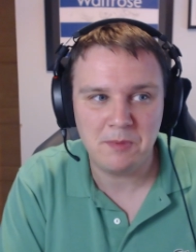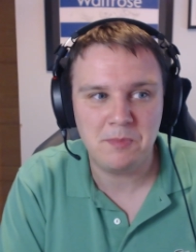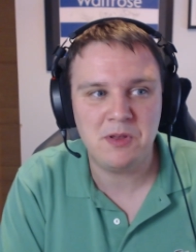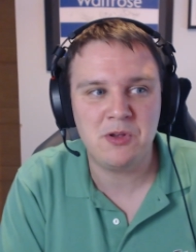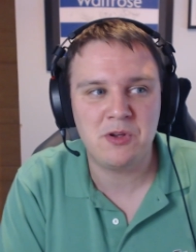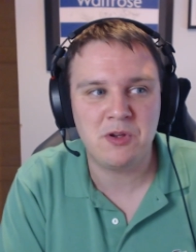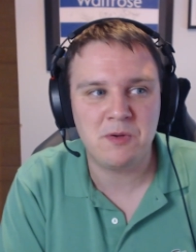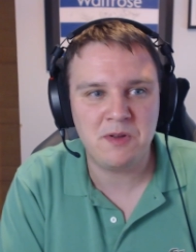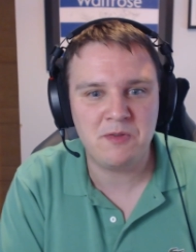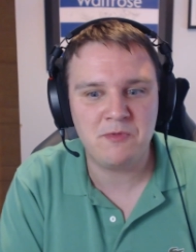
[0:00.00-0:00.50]
but
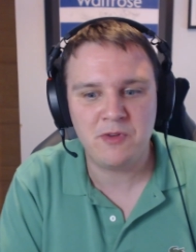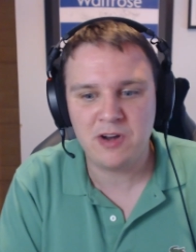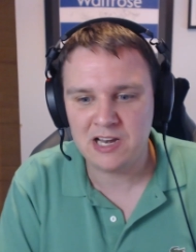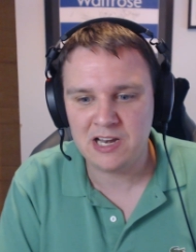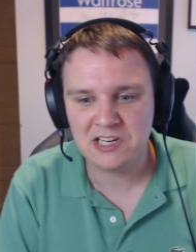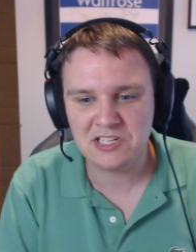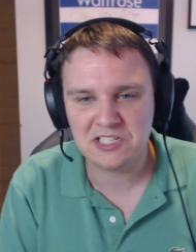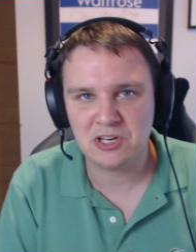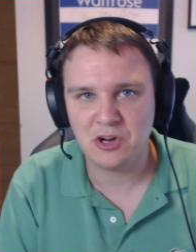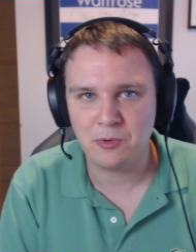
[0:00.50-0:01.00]
you can be
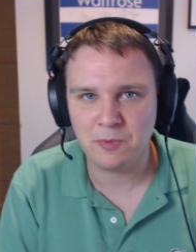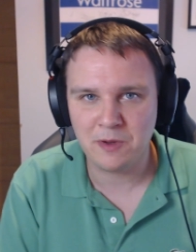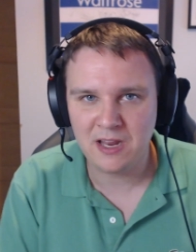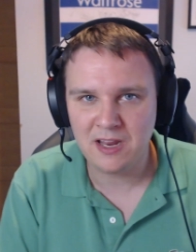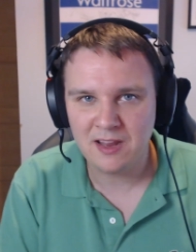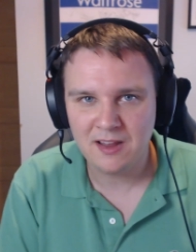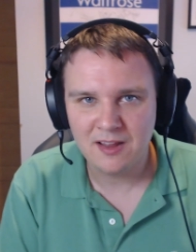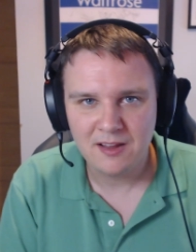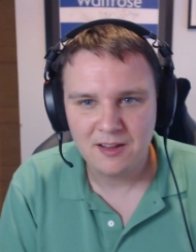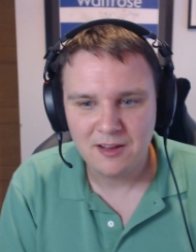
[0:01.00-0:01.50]
really
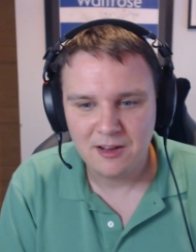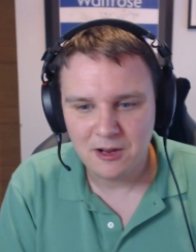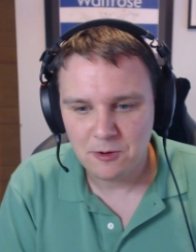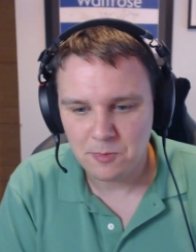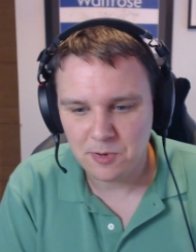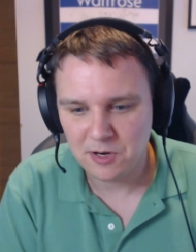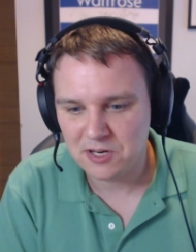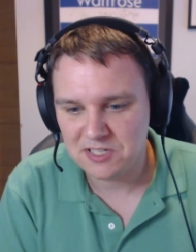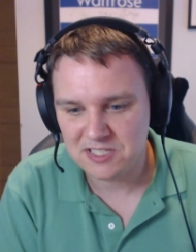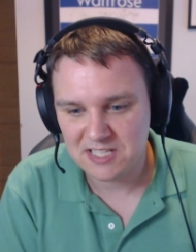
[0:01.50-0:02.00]
snobby,
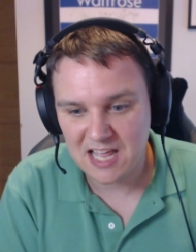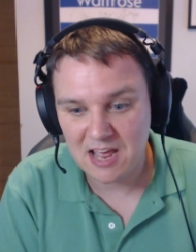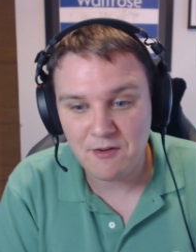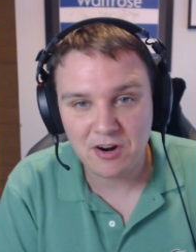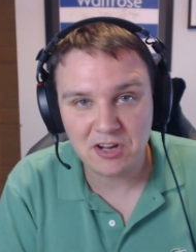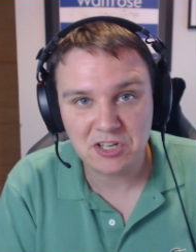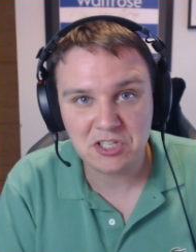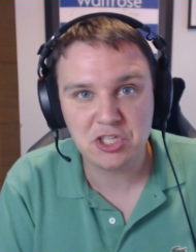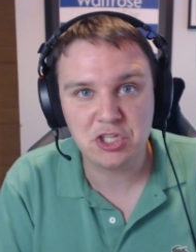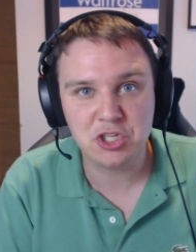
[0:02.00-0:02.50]
because there
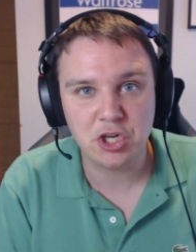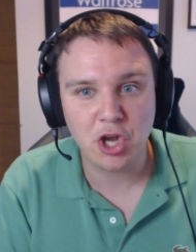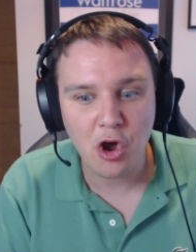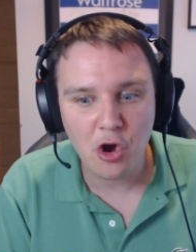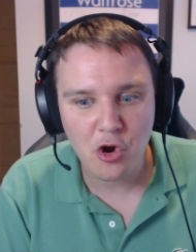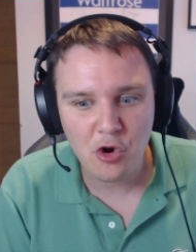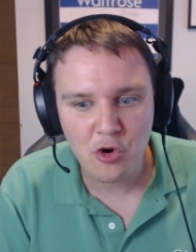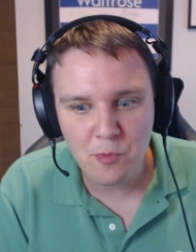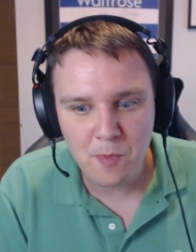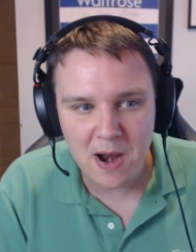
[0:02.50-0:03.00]
are
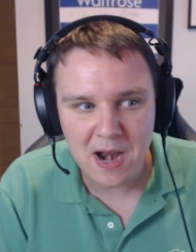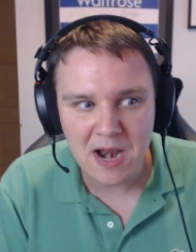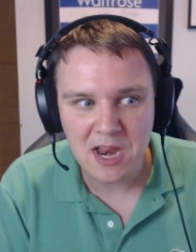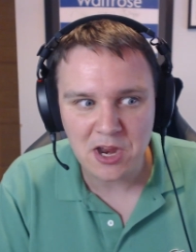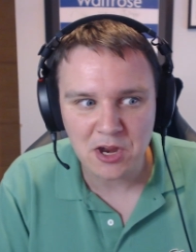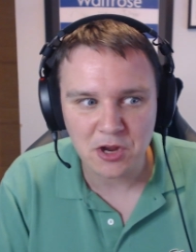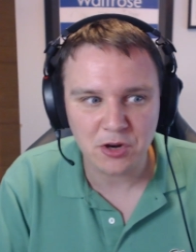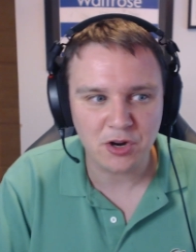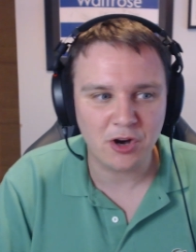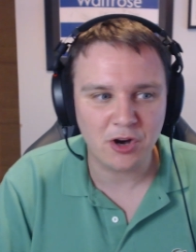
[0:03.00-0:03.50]
so
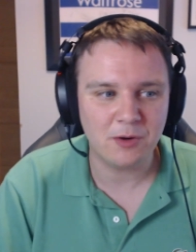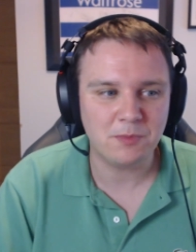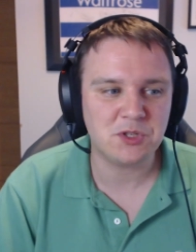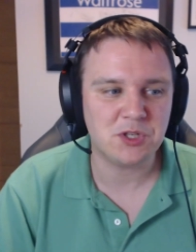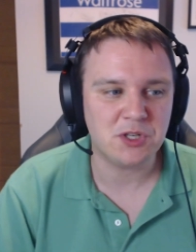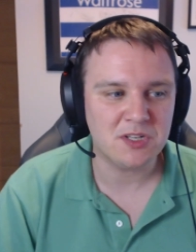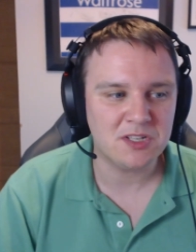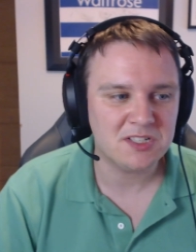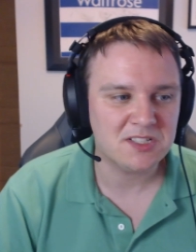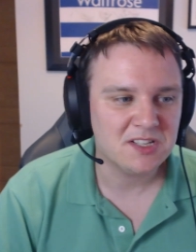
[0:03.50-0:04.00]
many good
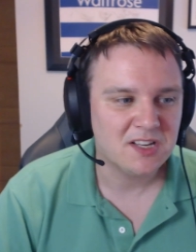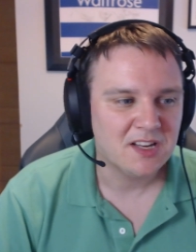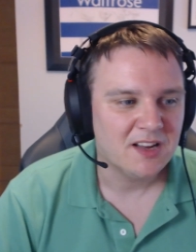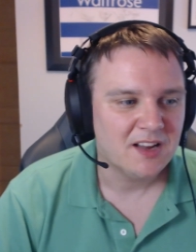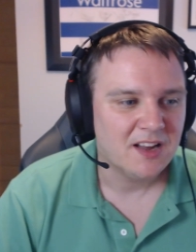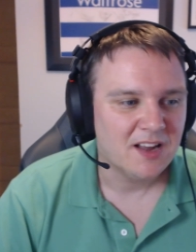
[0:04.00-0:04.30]
options.